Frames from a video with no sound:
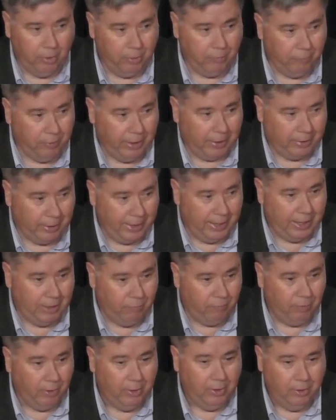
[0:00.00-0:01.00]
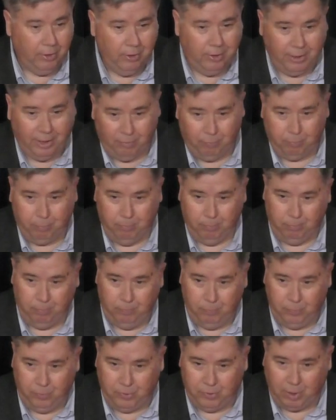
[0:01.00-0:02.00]
And in fact, I have I've
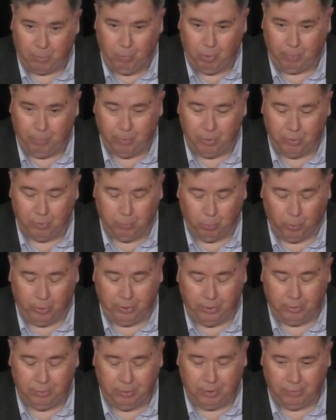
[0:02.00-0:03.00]
somewhat been spoiled.